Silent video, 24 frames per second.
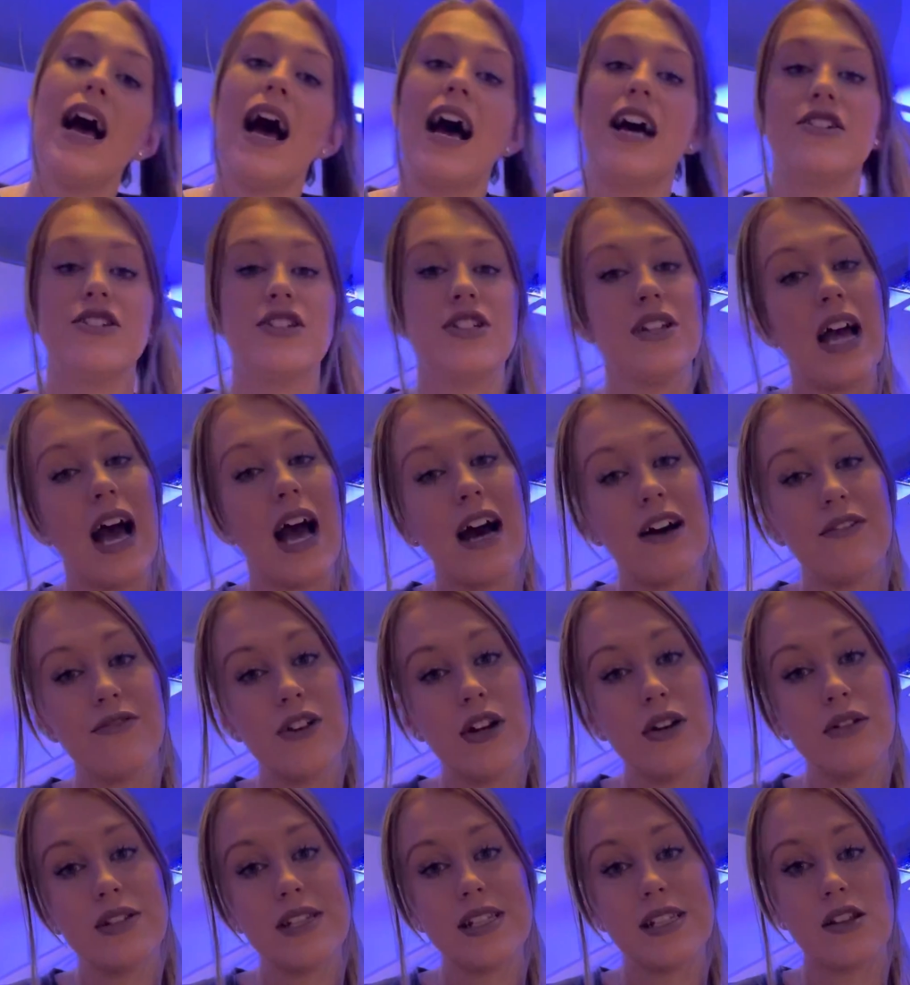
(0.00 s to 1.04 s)
I have
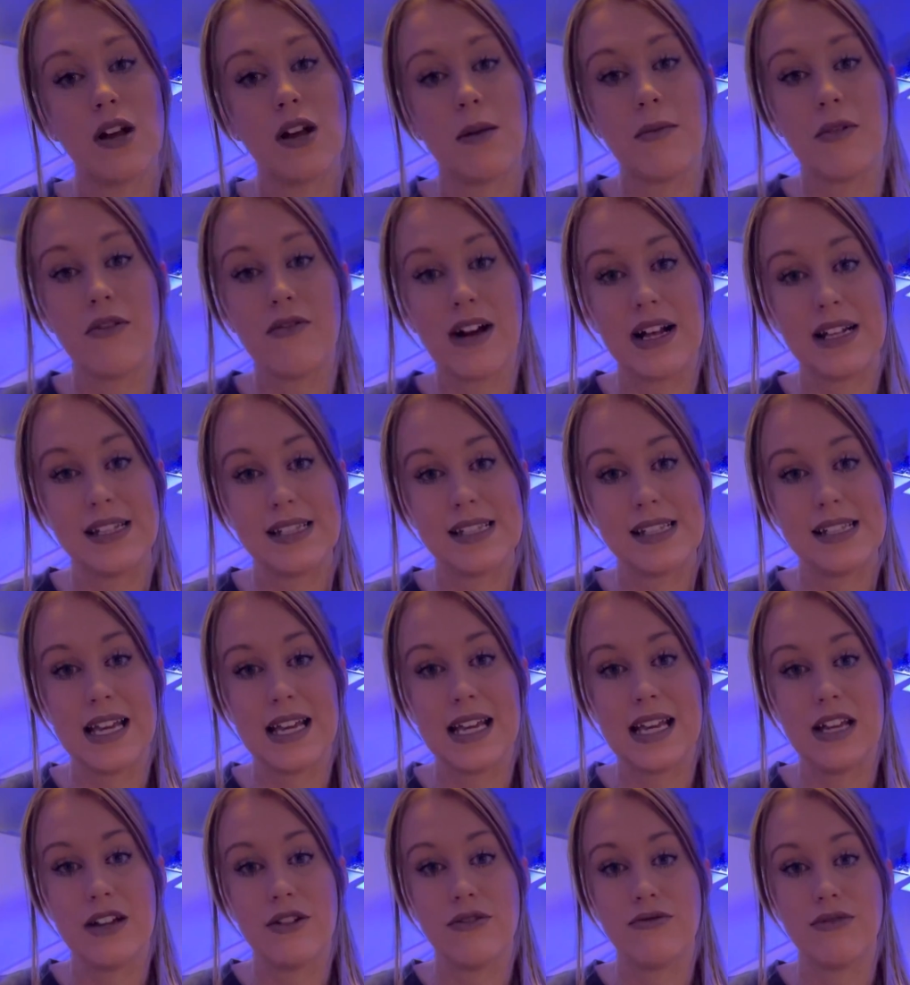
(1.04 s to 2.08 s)
noticed on my
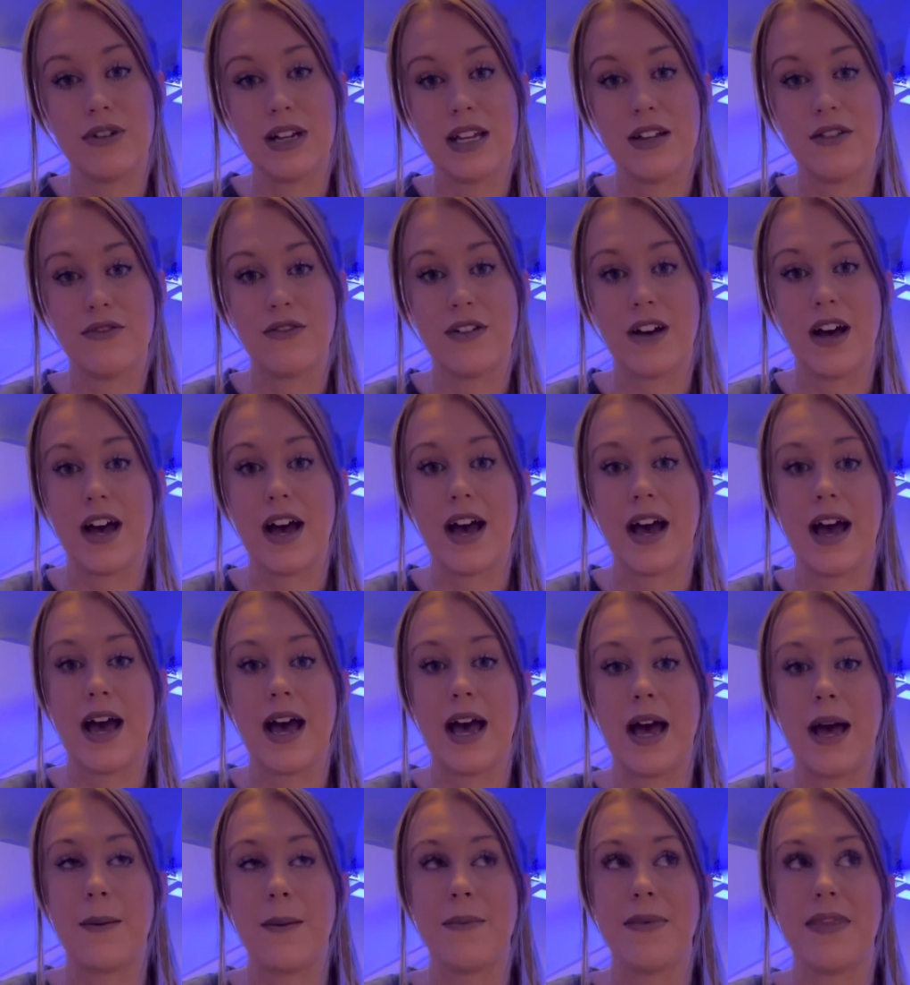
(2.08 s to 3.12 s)
Redsea Reefer
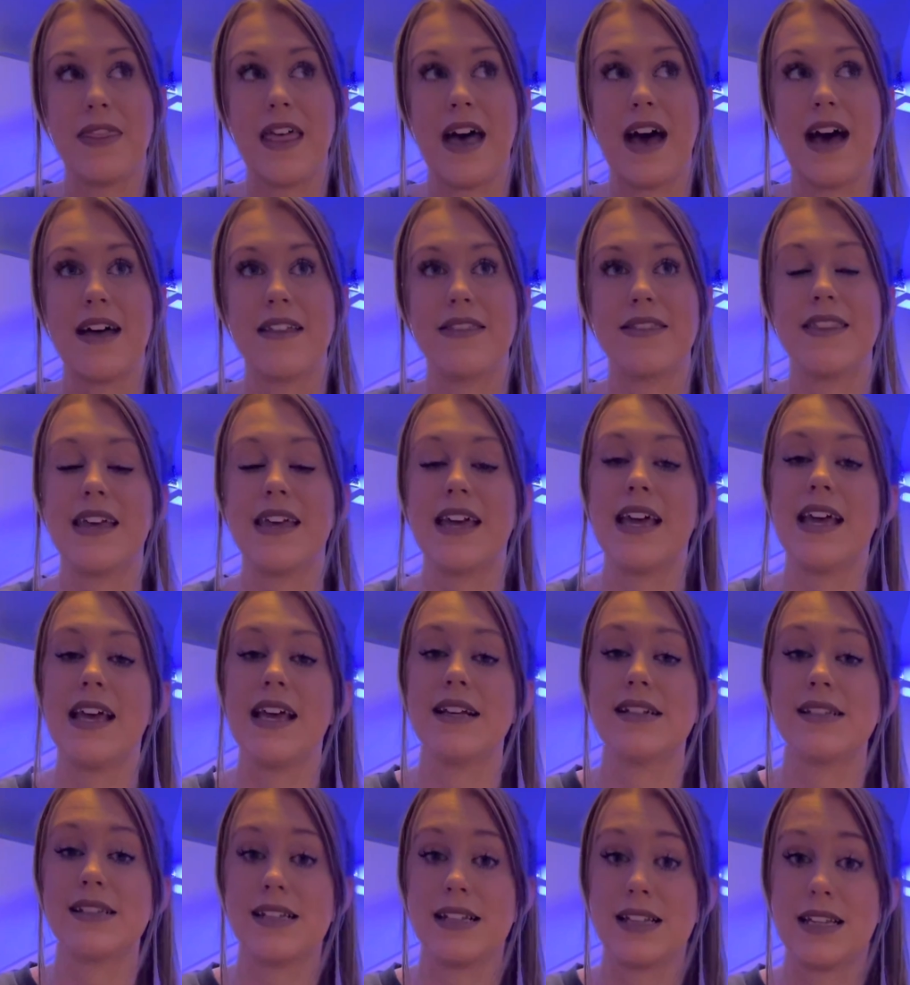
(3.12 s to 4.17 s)
that the
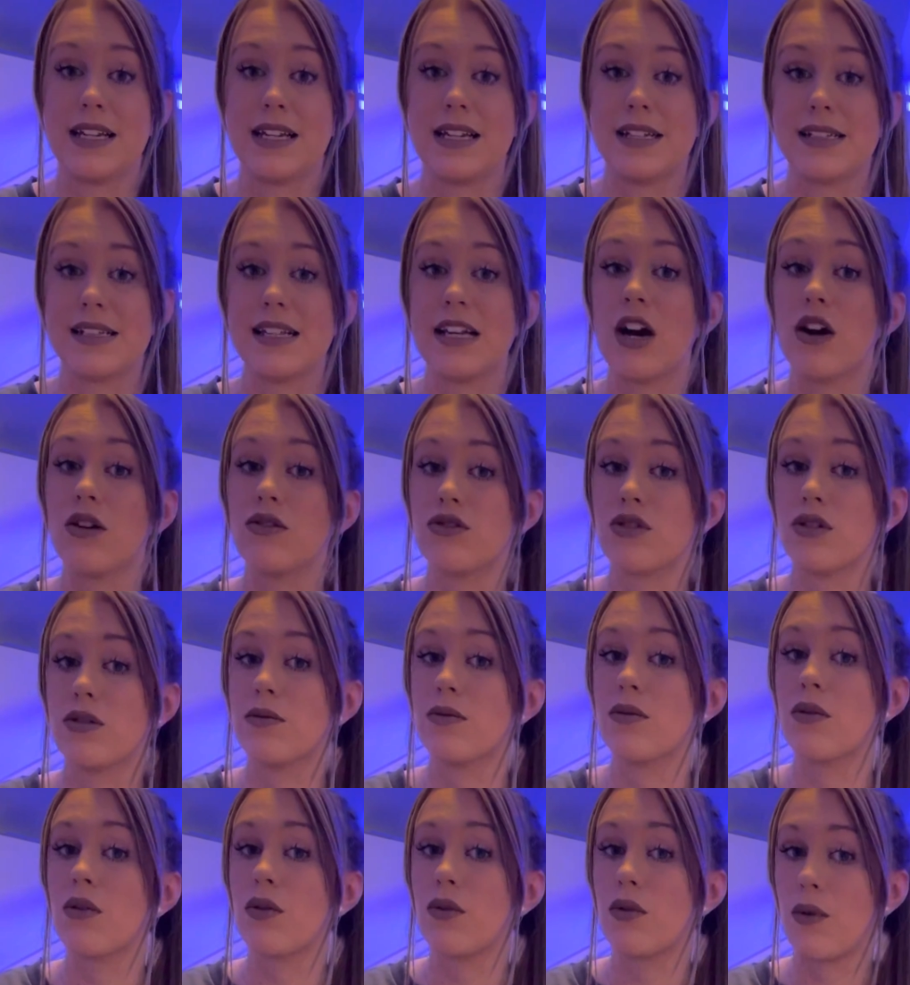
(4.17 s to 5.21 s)
salinity goes up
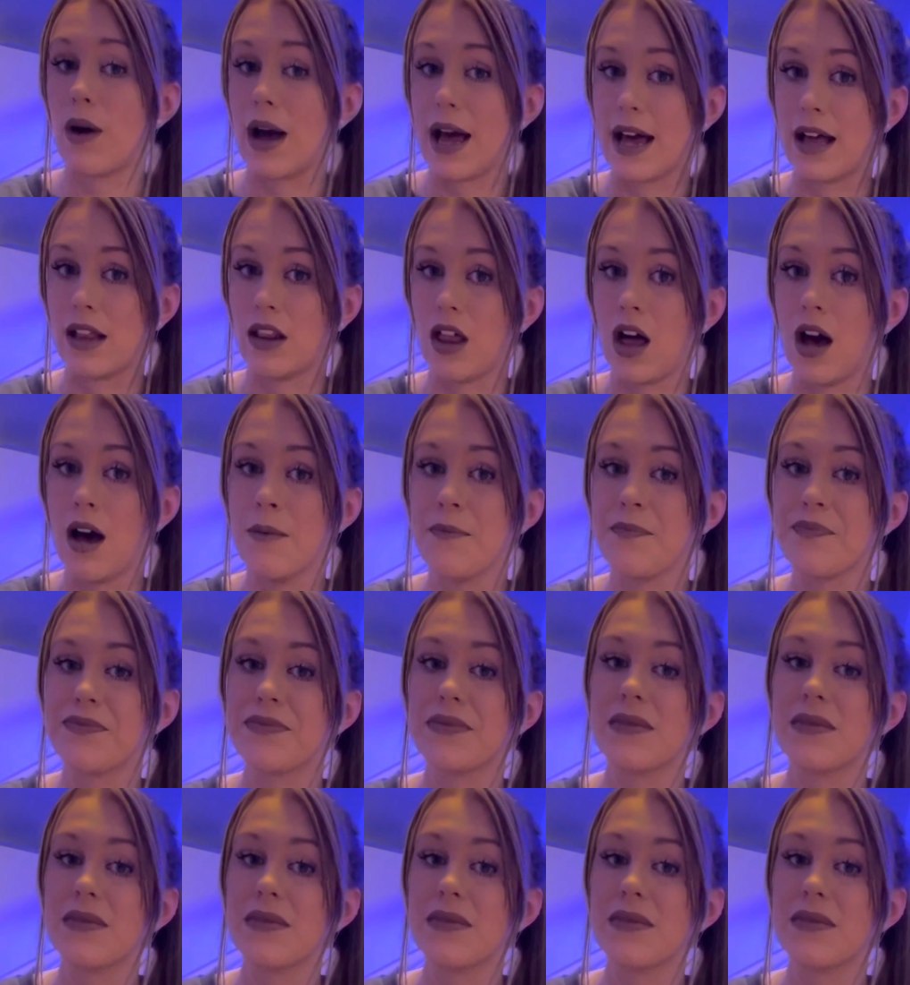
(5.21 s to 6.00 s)
quite a lot,